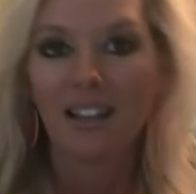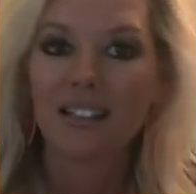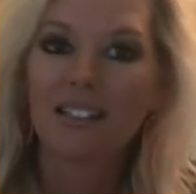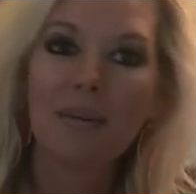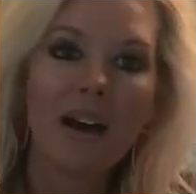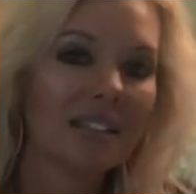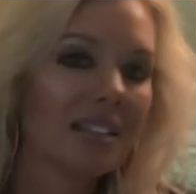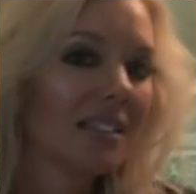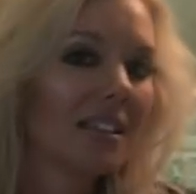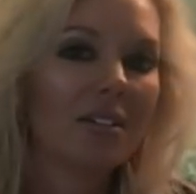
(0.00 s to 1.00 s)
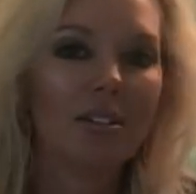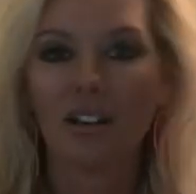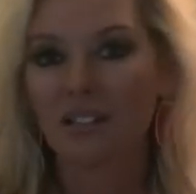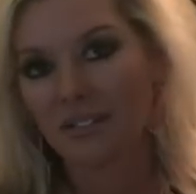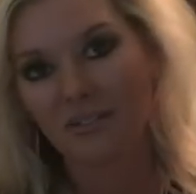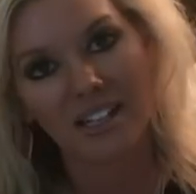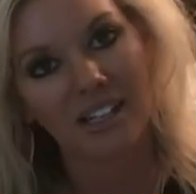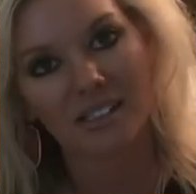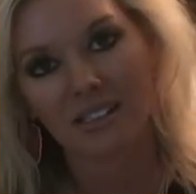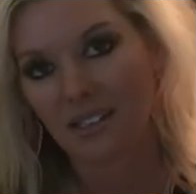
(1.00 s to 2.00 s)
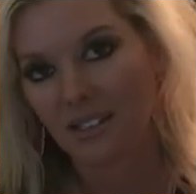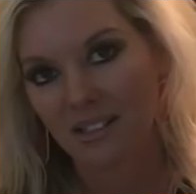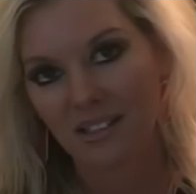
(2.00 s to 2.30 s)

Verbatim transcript: This mine's so hard to fix.